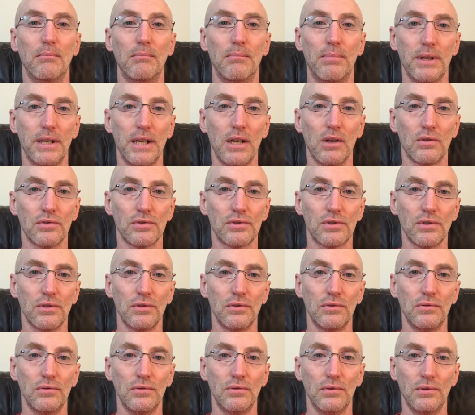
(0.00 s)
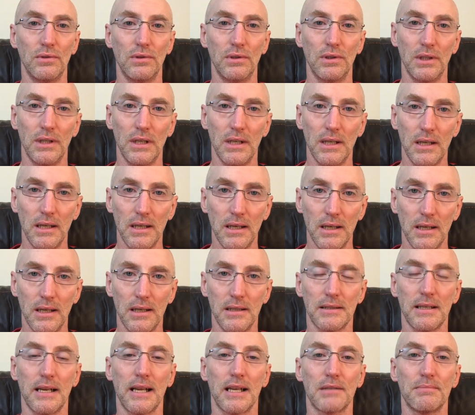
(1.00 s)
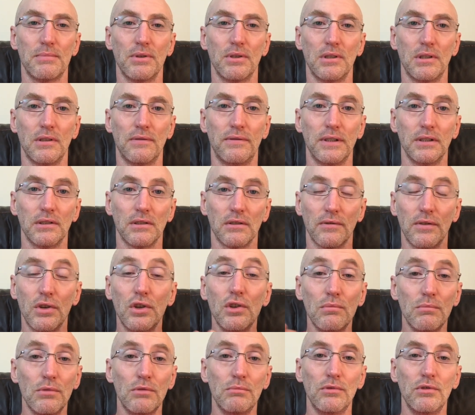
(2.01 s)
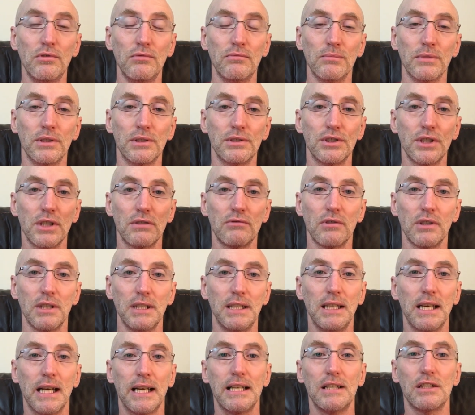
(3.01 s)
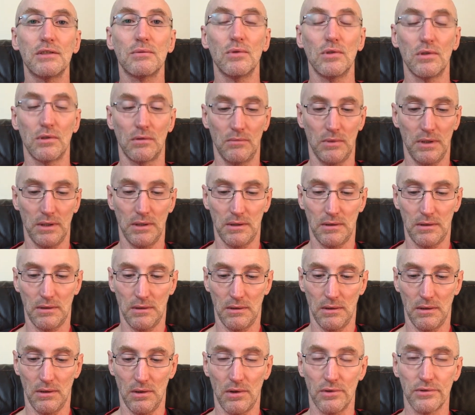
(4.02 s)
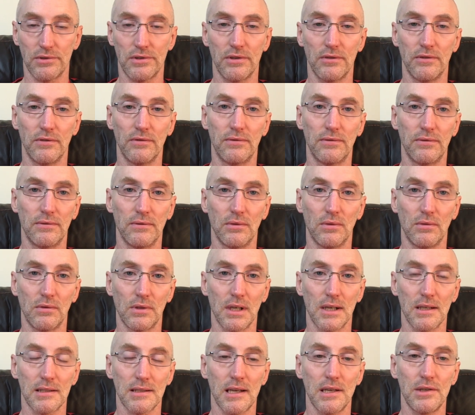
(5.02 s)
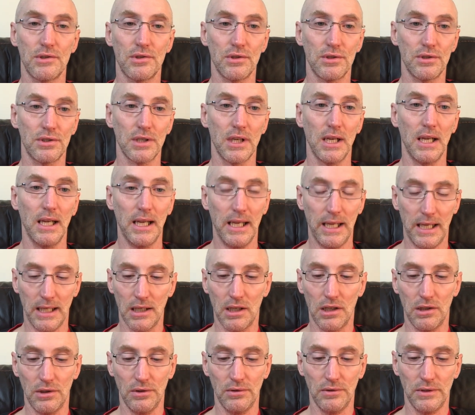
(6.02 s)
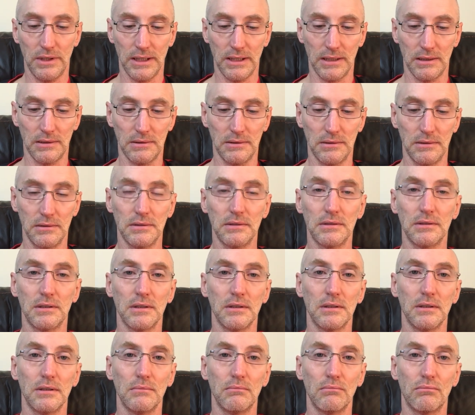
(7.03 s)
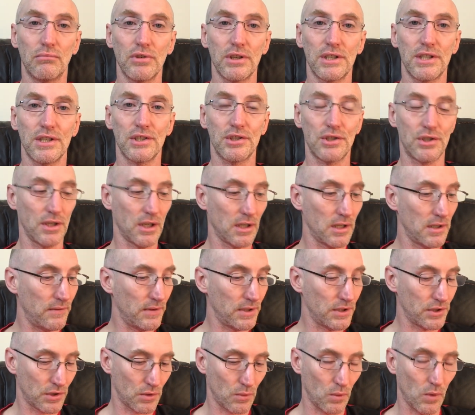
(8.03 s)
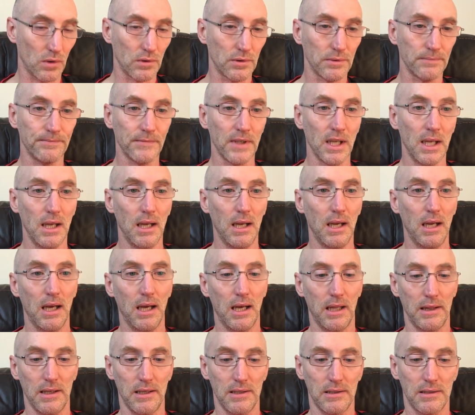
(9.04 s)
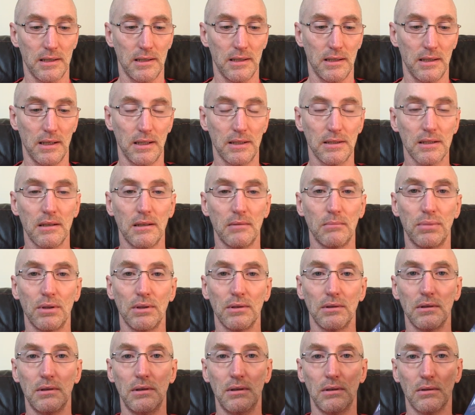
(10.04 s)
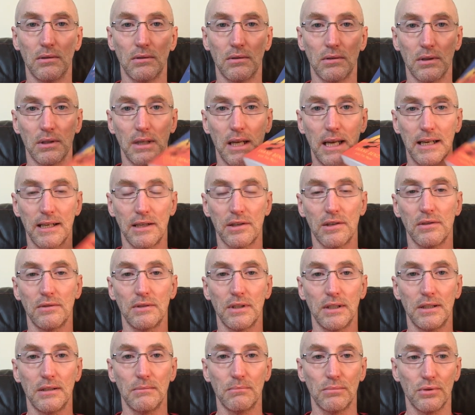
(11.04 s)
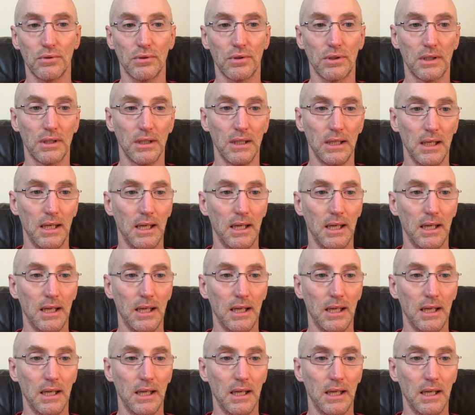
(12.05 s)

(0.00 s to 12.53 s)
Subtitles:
but he also is an expert in the field of human movement generally, and he's worked with lots of organisations, including the British diving squad. And there's an example or an anecdote in the book